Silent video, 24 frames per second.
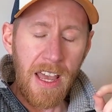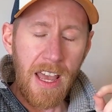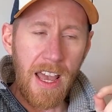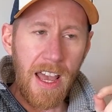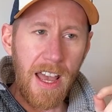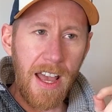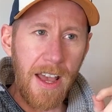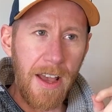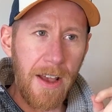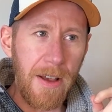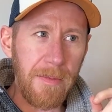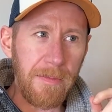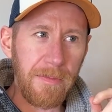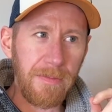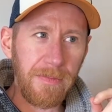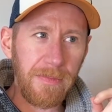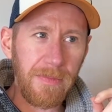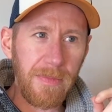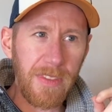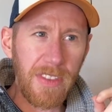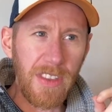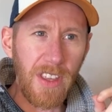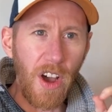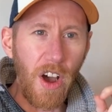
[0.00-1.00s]

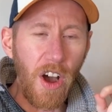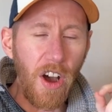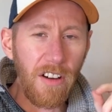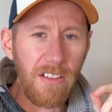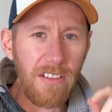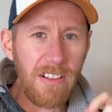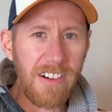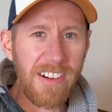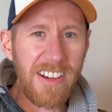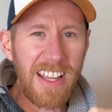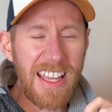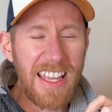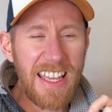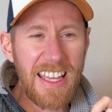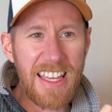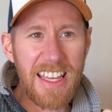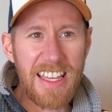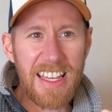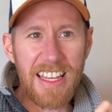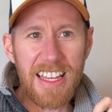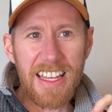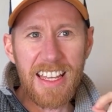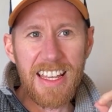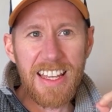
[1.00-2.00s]
The horror
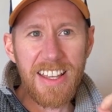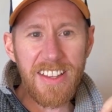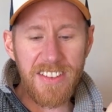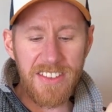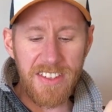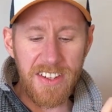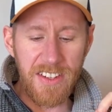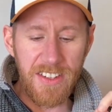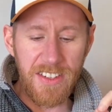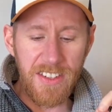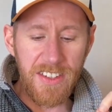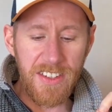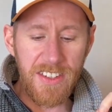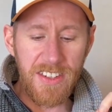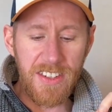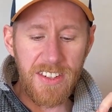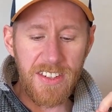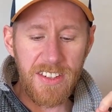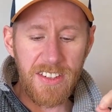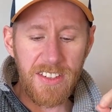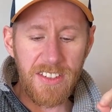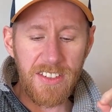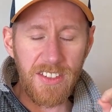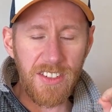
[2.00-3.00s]
here
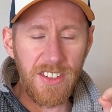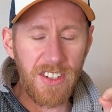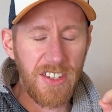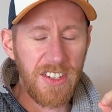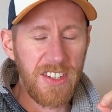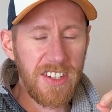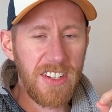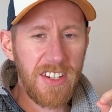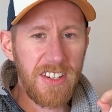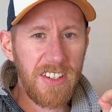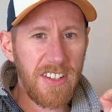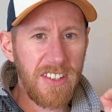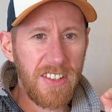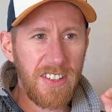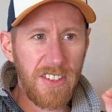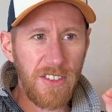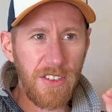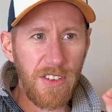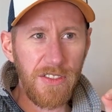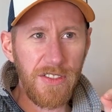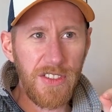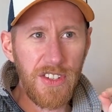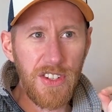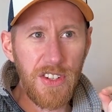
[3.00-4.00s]
isn't just
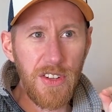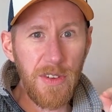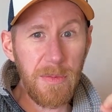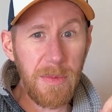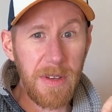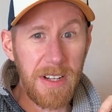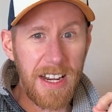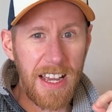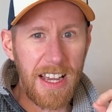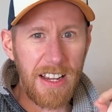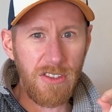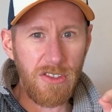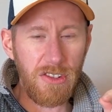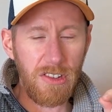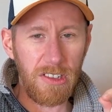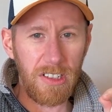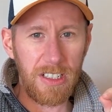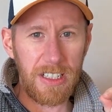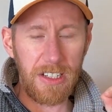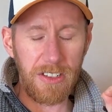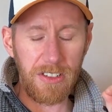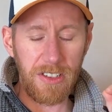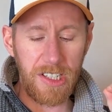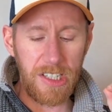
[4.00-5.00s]
sort of supernatural
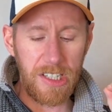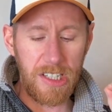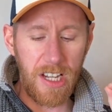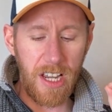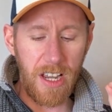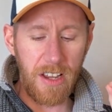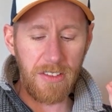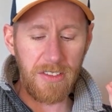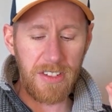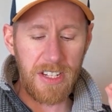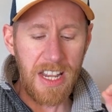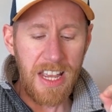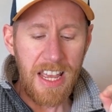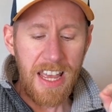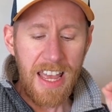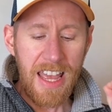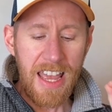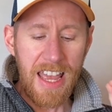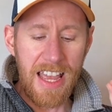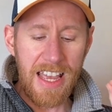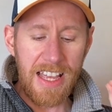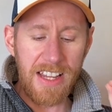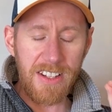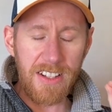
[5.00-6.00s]
in undertones.
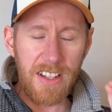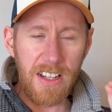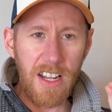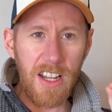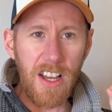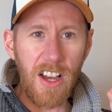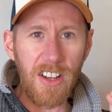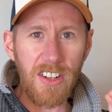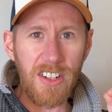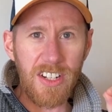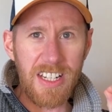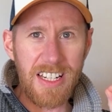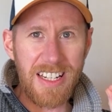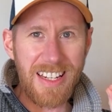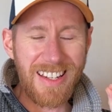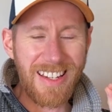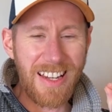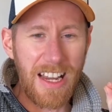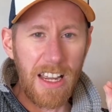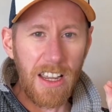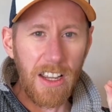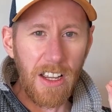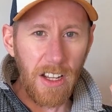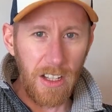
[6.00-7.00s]
It's largely
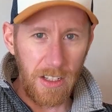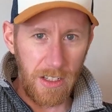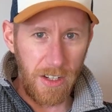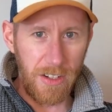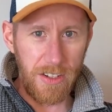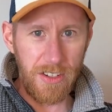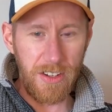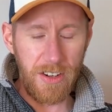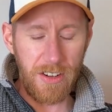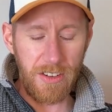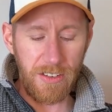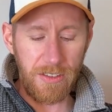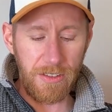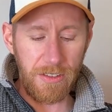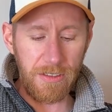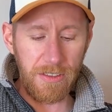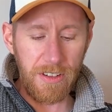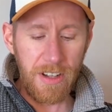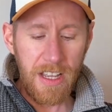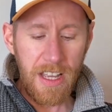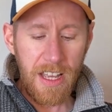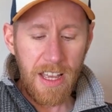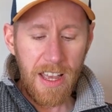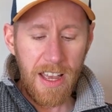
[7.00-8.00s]
psychological.
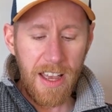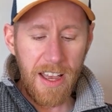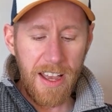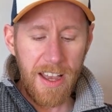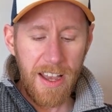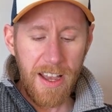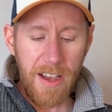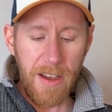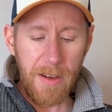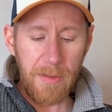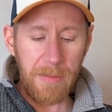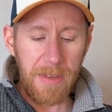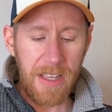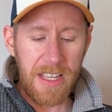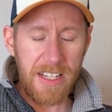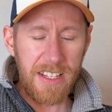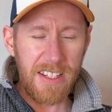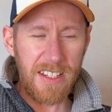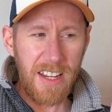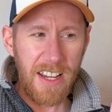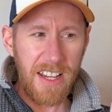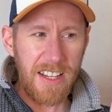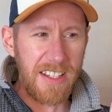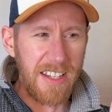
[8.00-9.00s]

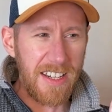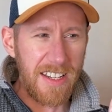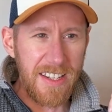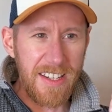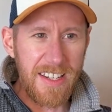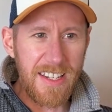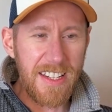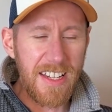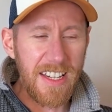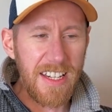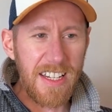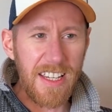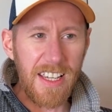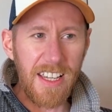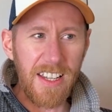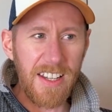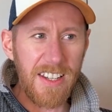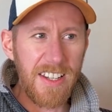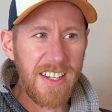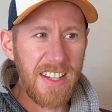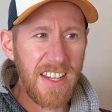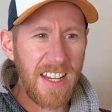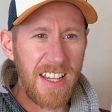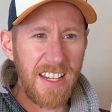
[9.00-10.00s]
It's
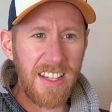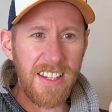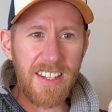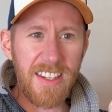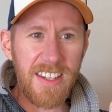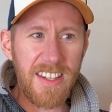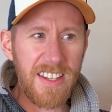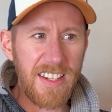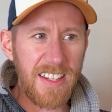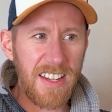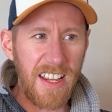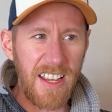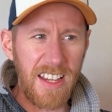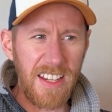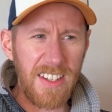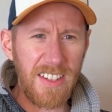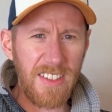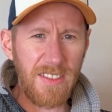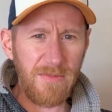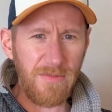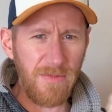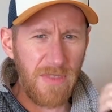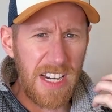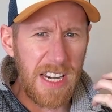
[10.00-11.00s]
insidious.
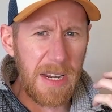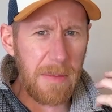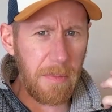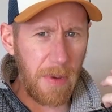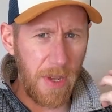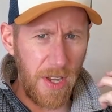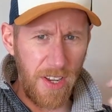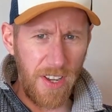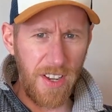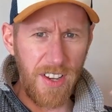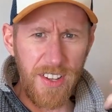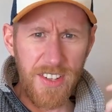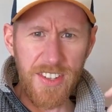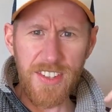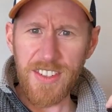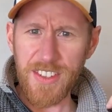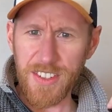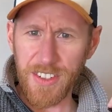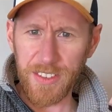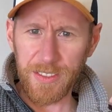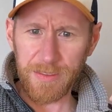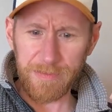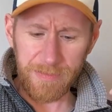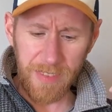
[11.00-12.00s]
It's really
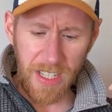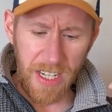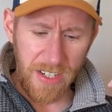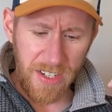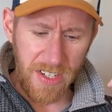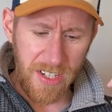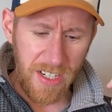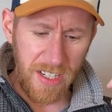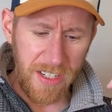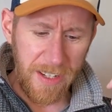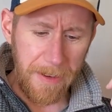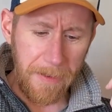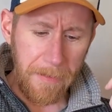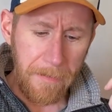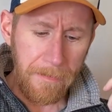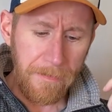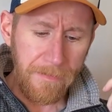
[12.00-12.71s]
personal, actually.